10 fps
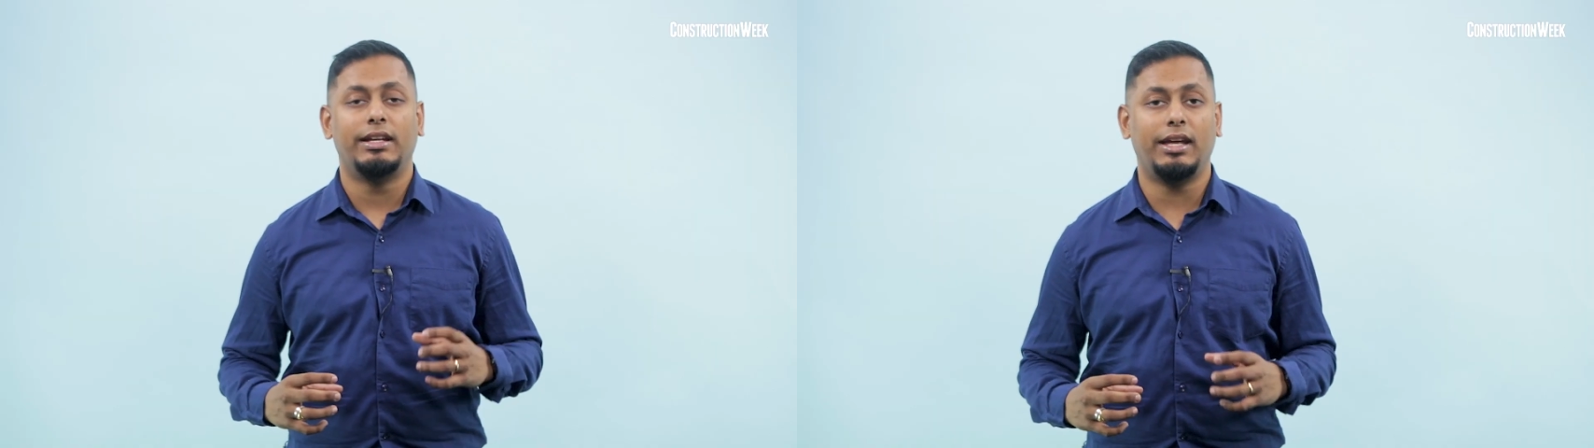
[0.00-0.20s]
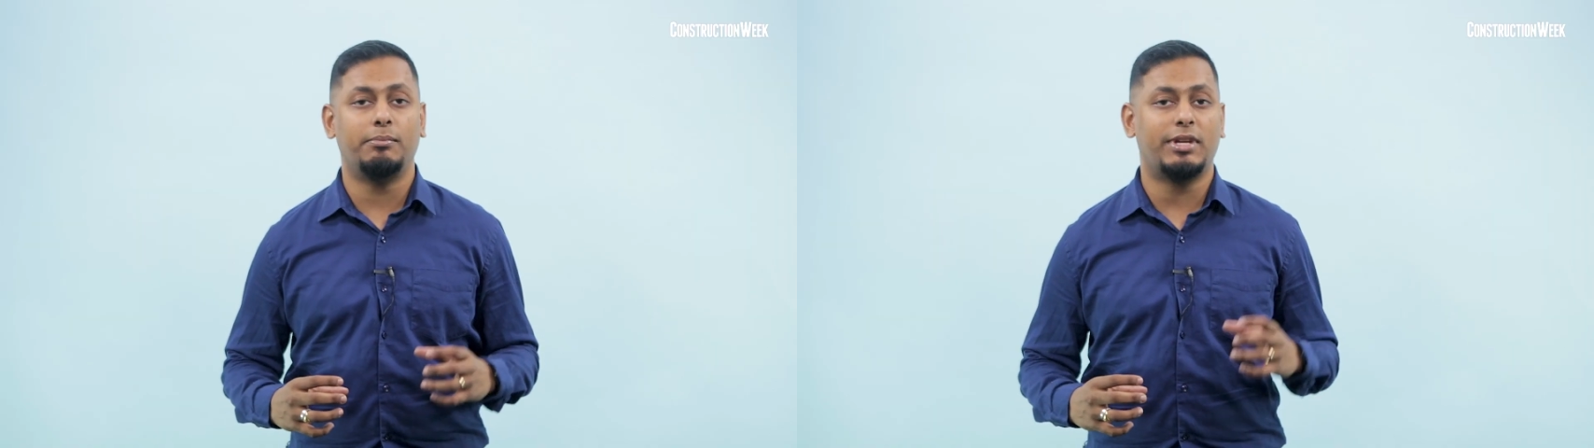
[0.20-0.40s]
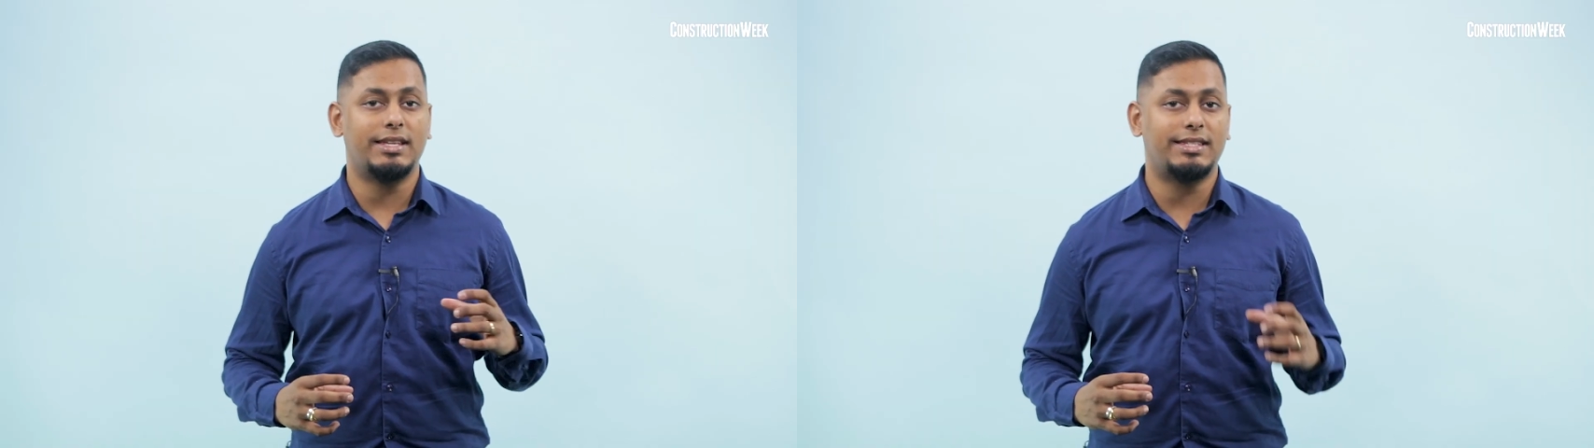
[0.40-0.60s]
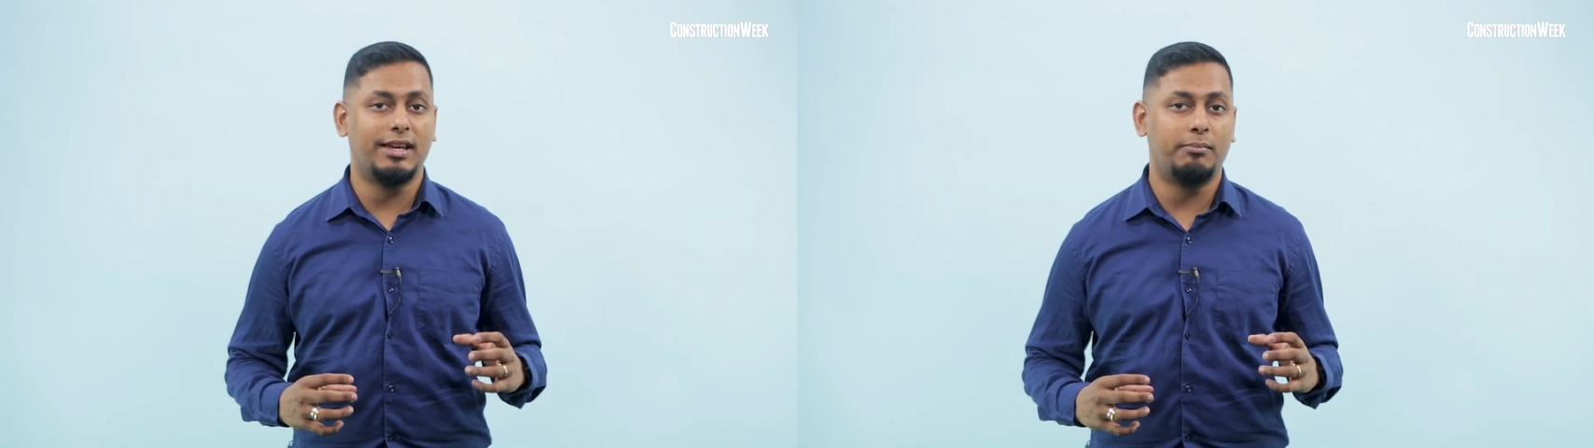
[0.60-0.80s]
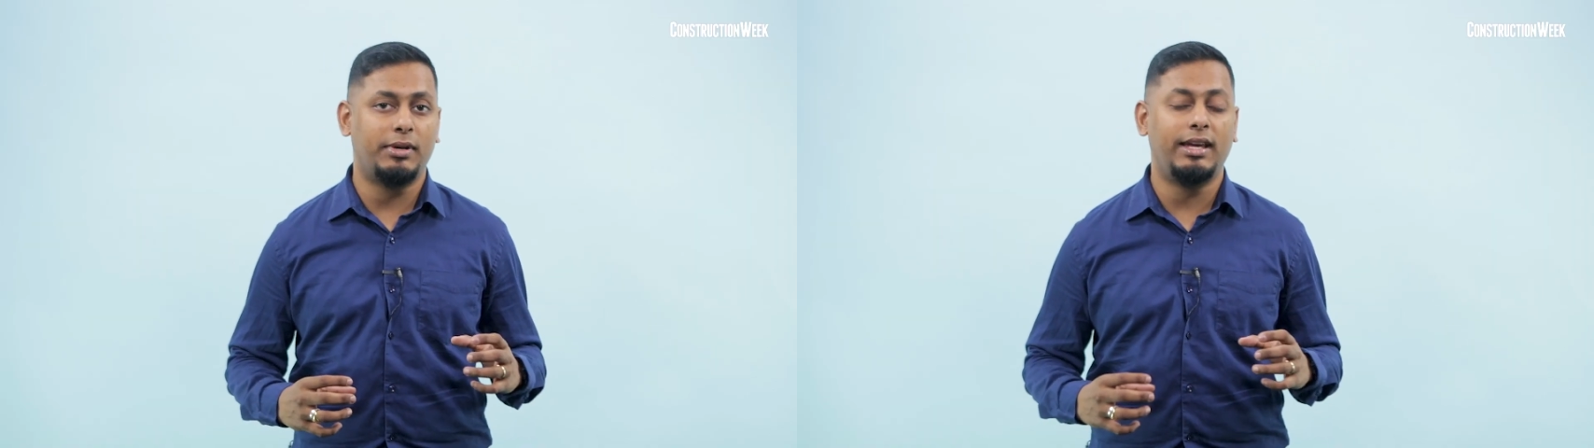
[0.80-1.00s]
named
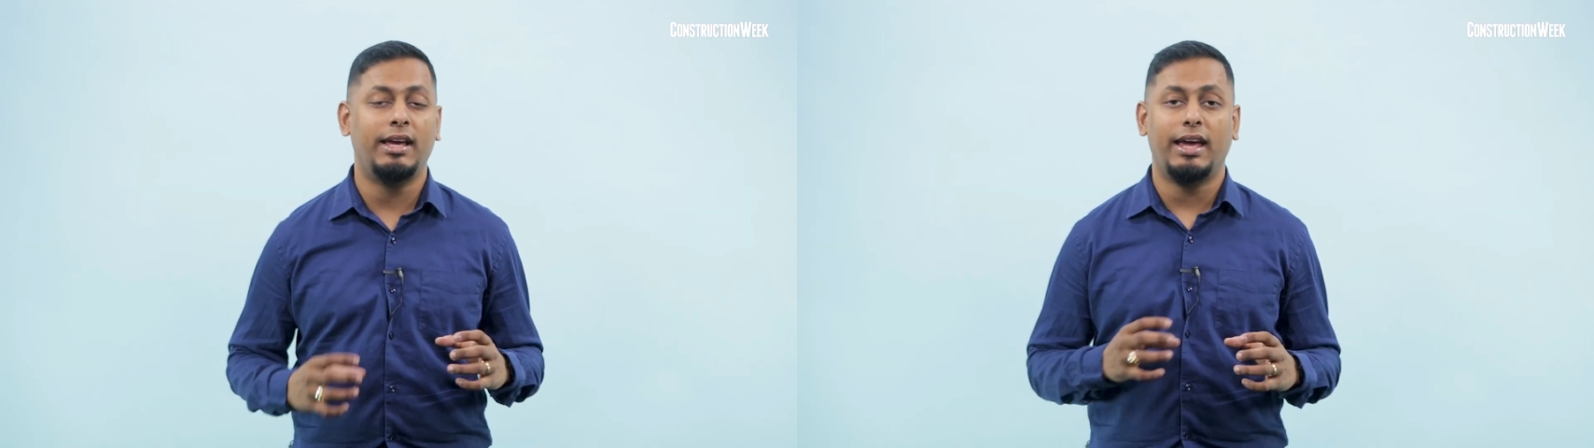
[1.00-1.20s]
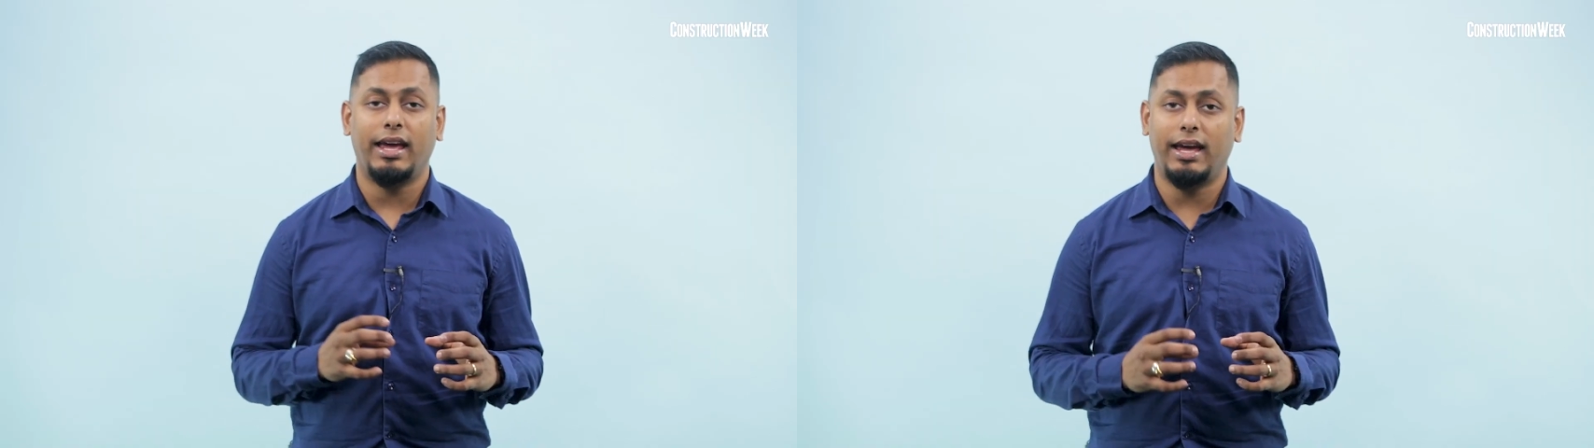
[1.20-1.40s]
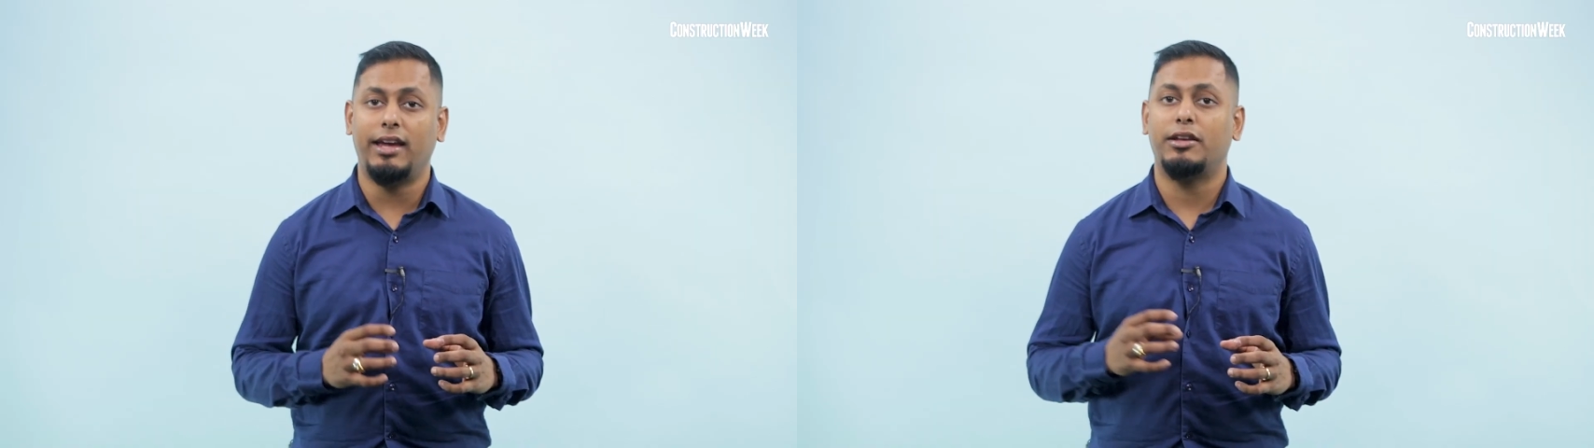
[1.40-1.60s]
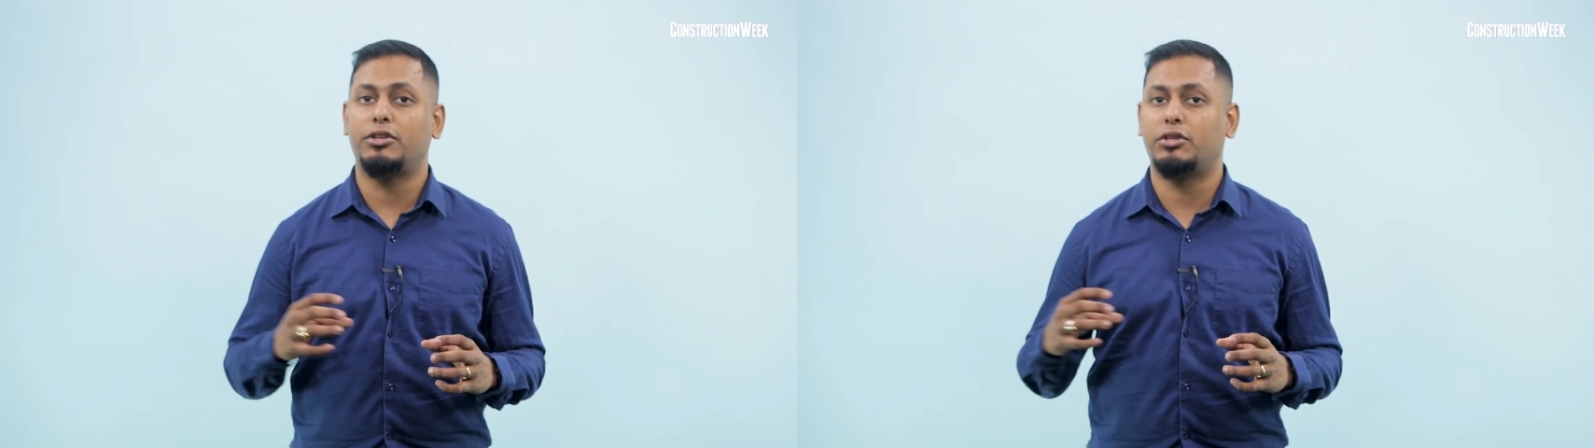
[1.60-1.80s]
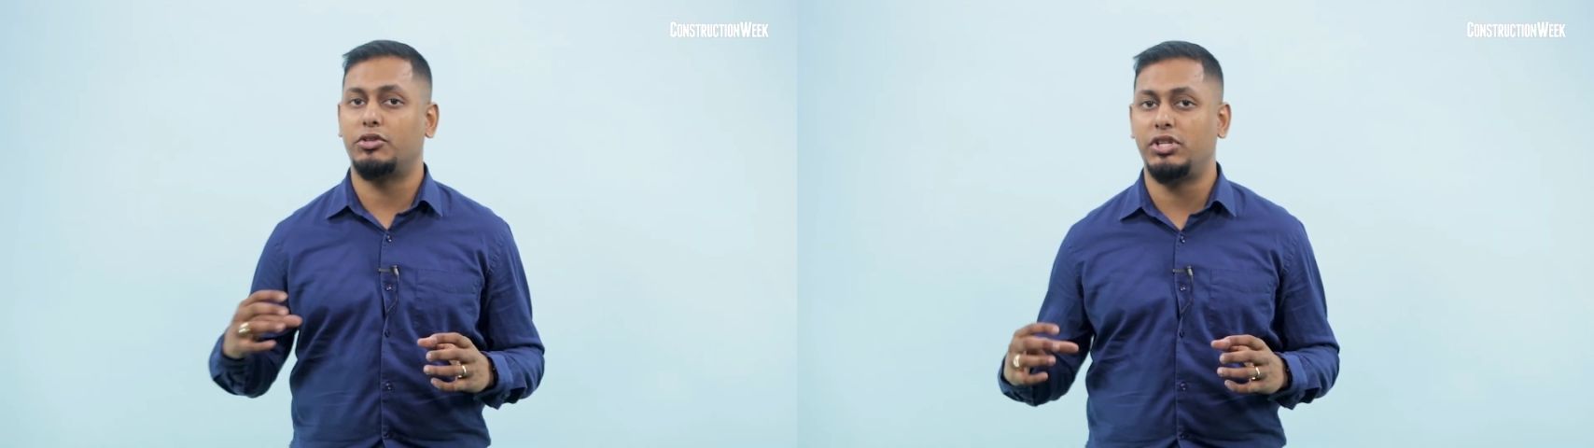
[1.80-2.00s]
Assembly A
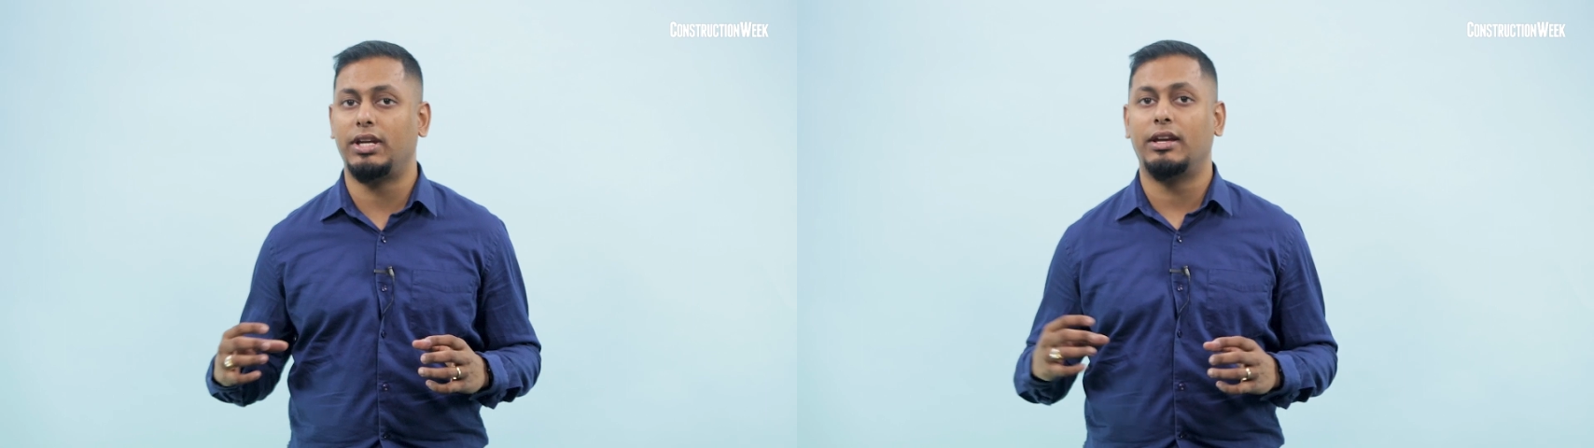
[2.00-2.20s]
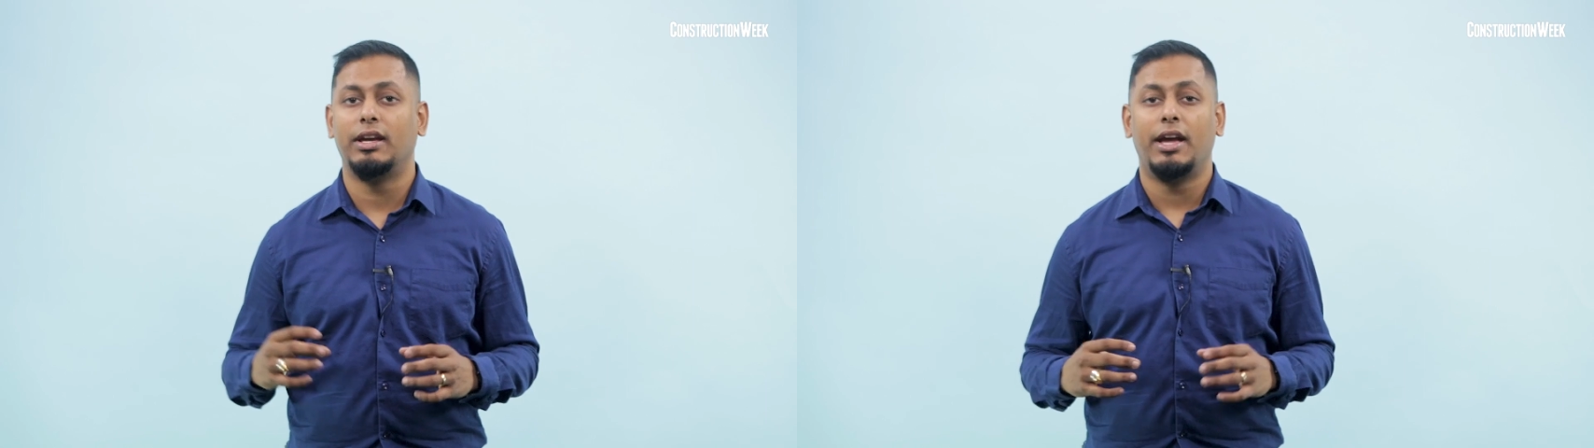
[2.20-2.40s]
to G,